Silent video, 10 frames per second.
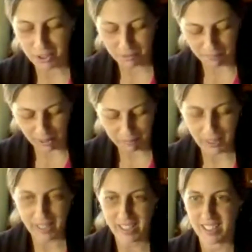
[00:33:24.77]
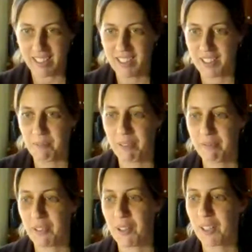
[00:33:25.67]
turned my page
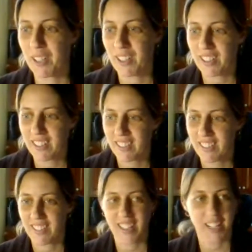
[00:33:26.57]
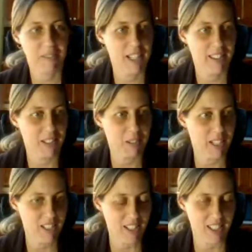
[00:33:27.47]
before I read the
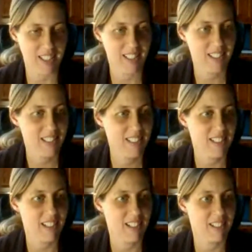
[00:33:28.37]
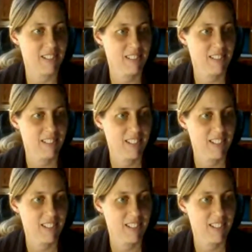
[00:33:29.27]
question. So